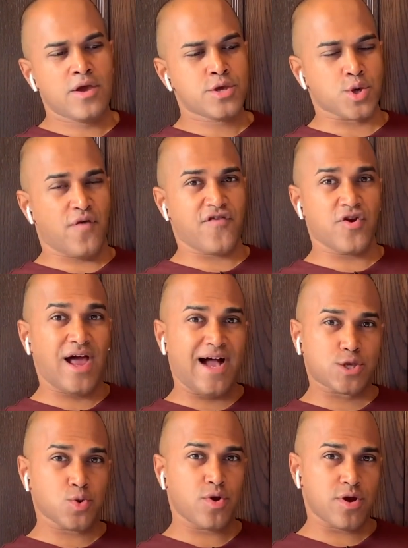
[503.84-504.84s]
So if you're
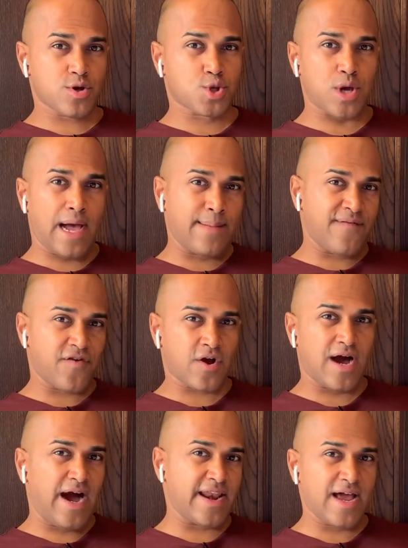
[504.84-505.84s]
not doing your job, if
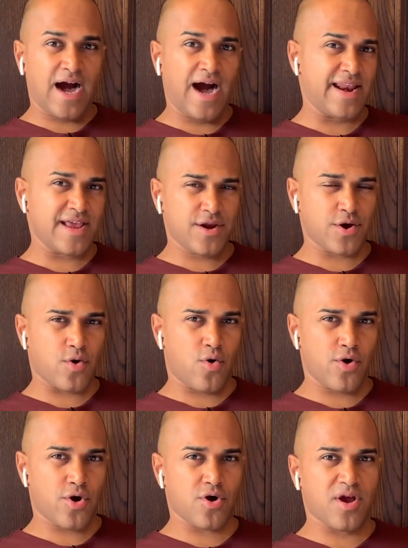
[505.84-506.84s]
you're kind of hiding in the
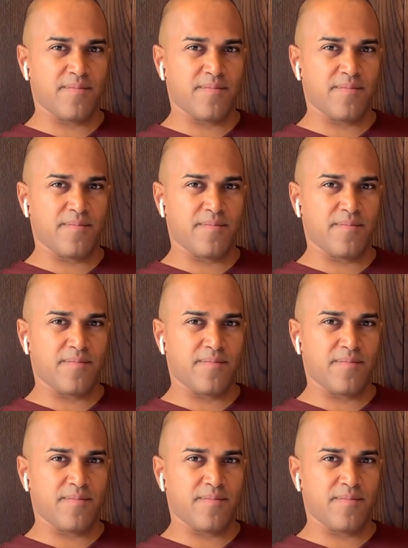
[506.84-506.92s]
corner,